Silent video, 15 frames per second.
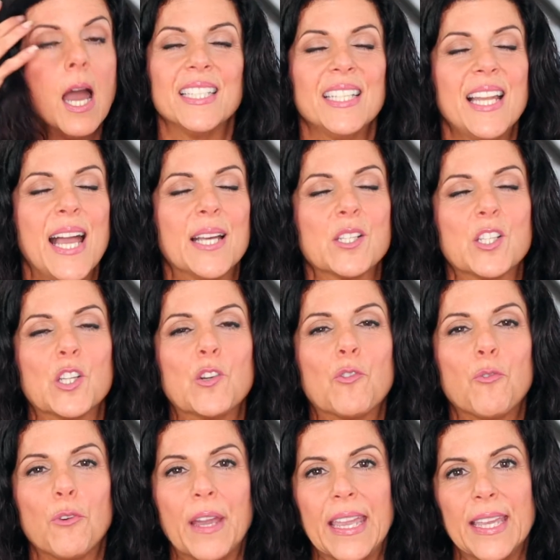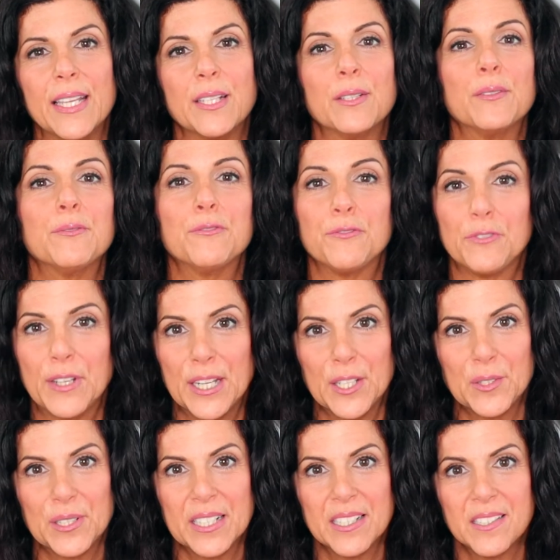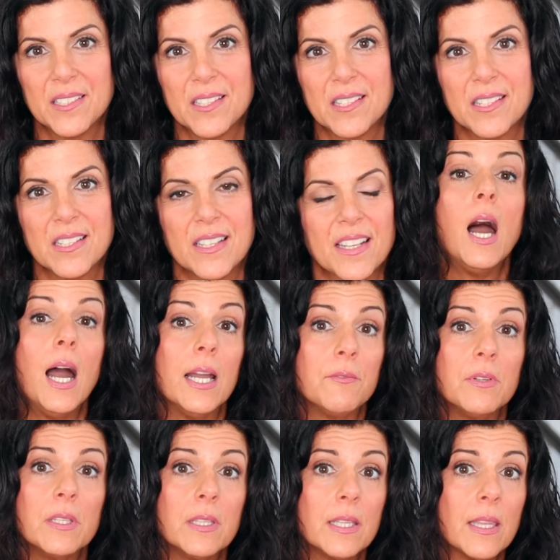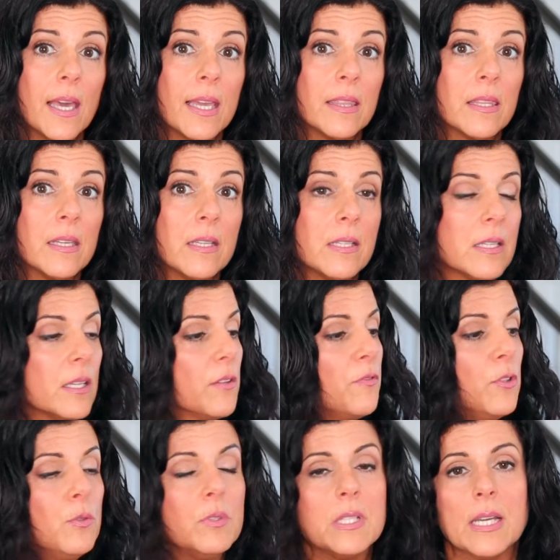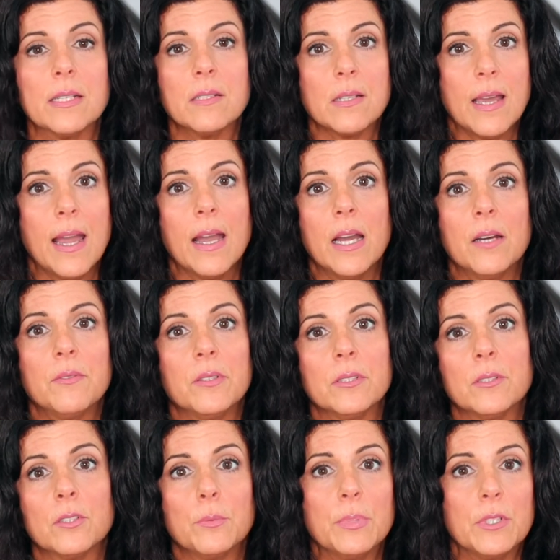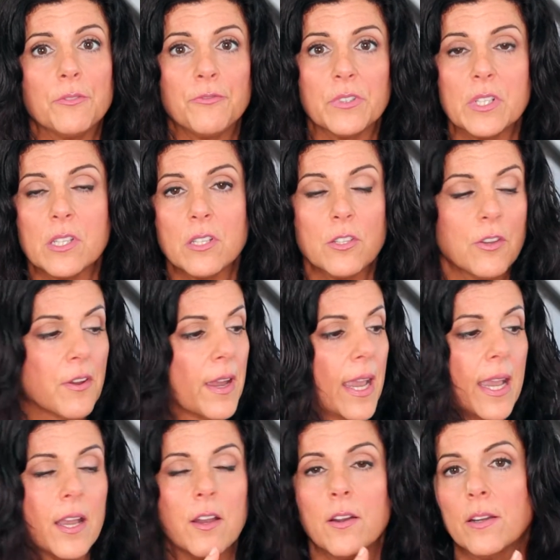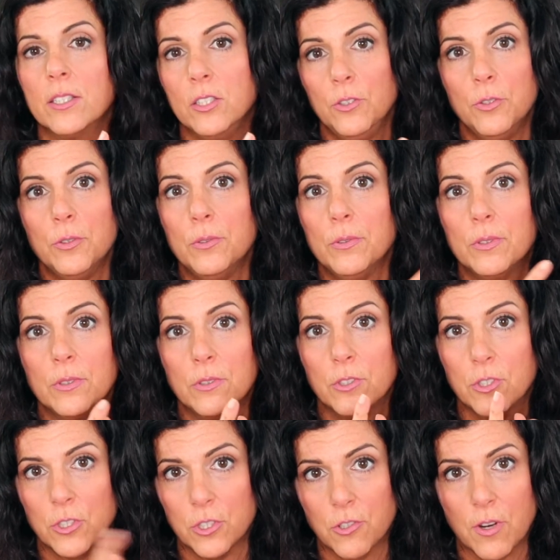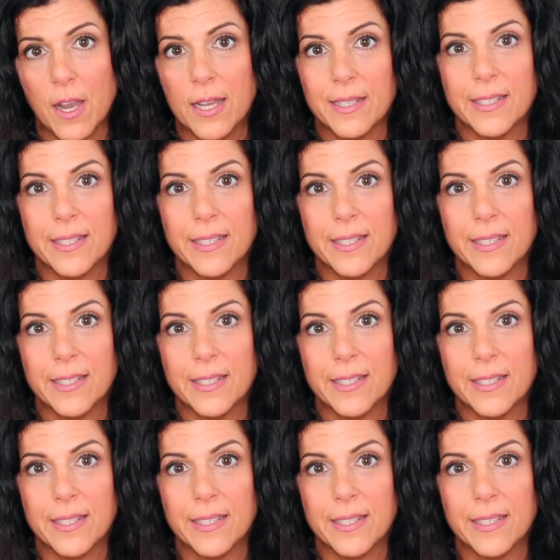It has a great fragrance. I really like this. If you tend to have a little bit of frizz in your hair, you should try